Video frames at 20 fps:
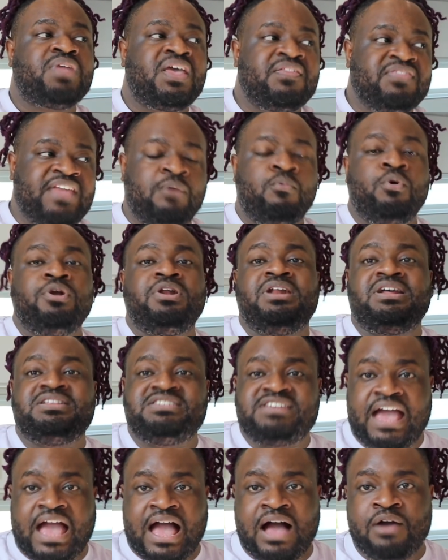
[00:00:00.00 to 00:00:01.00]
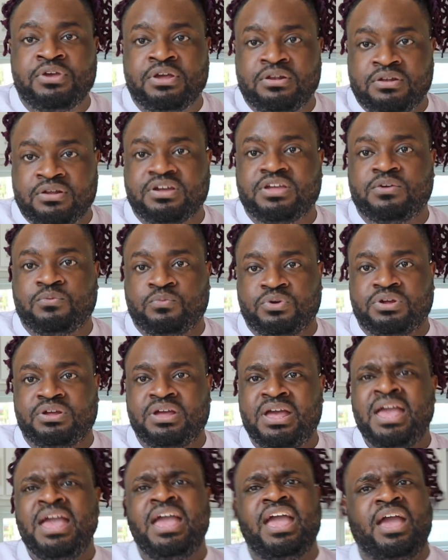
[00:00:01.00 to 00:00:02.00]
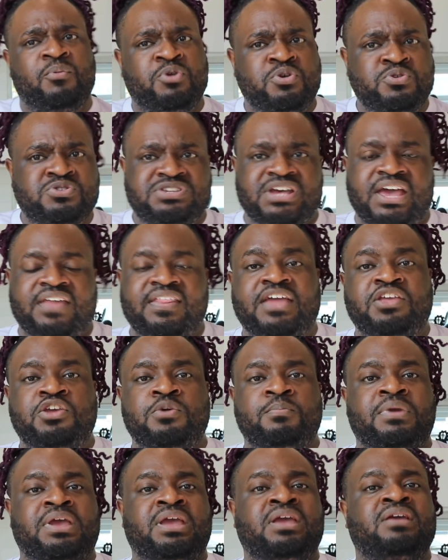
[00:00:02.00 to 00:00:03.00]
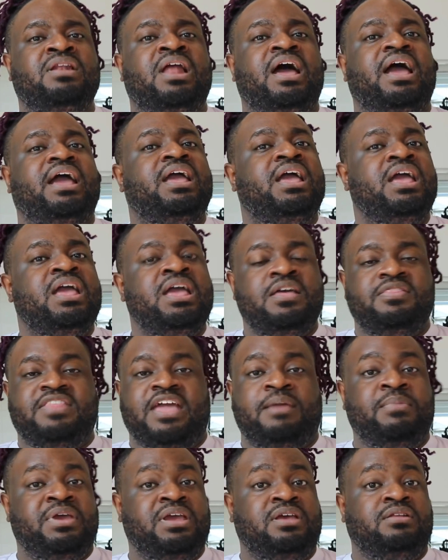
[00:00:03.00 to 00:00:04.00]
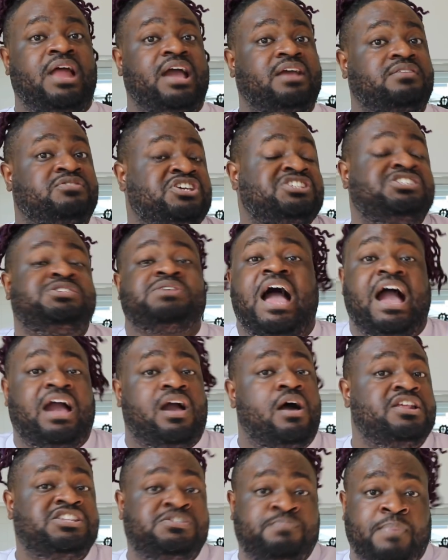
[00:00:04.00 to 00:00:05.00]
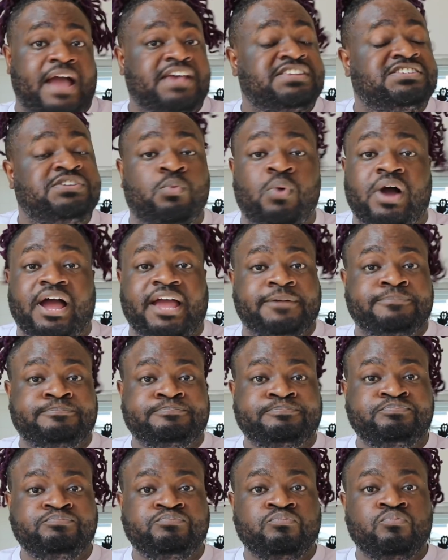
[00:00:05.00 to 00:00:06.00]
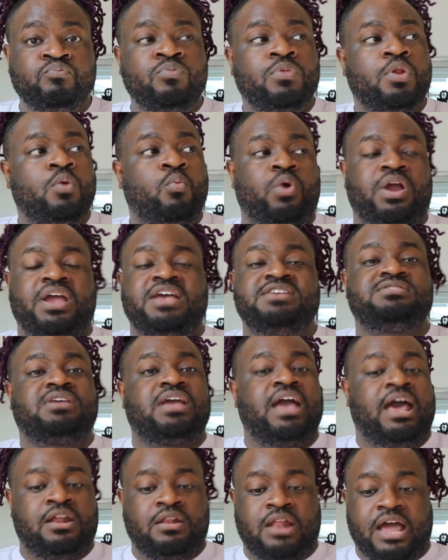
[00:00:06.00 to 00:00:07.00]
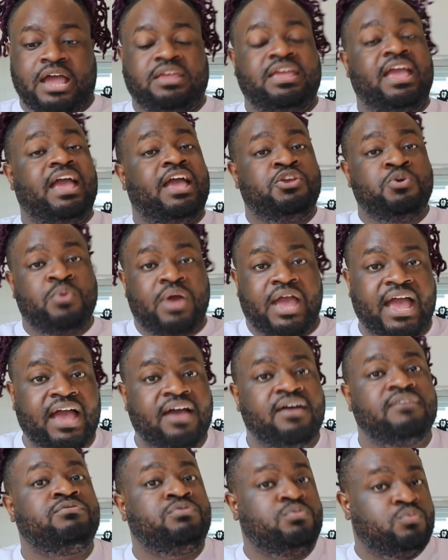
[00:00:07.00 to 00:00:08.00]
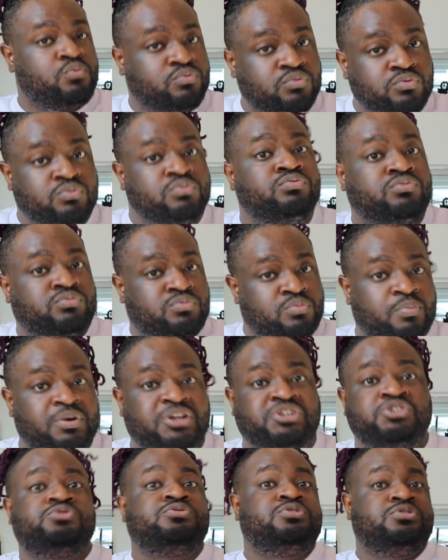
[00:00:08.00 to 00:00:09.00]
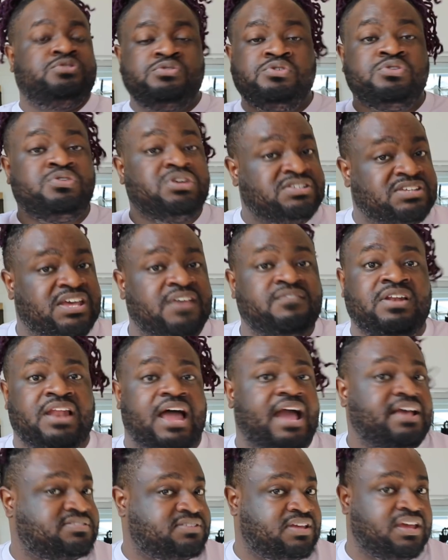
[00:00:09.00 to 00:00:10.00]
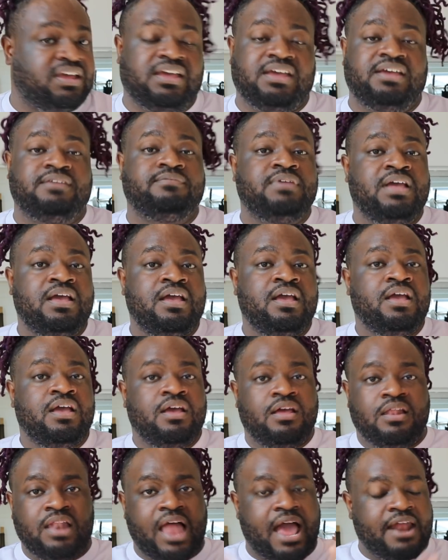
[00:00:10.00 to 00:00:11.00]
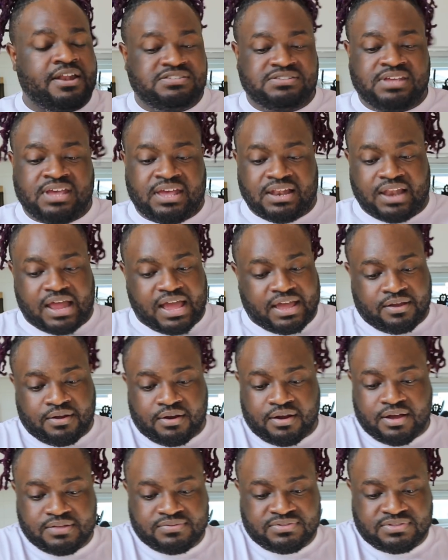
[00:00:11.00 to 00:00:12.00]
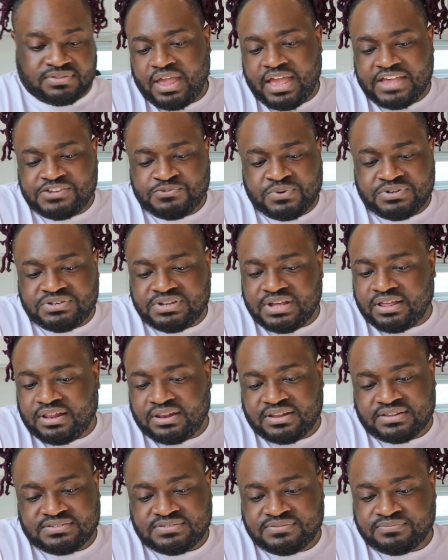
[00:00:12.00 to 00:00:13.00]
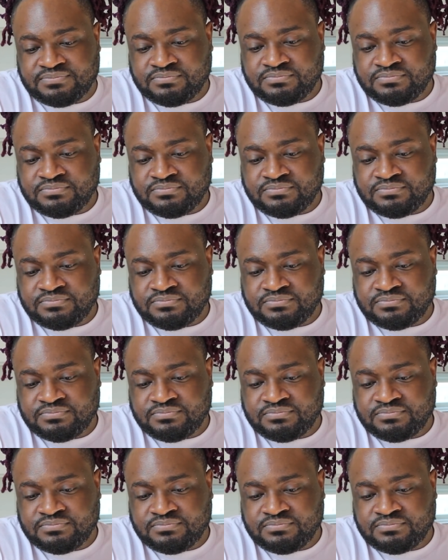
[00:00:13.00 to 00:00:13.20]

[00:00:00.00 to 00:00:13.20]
They want an Italian looking one. And when you say that, you mean like, they mean like, just, I call it spicy white, where it's kind of like, yeah, you have, but you, it's giving light skin, lighter skin. Like, girl, it's ridiculous.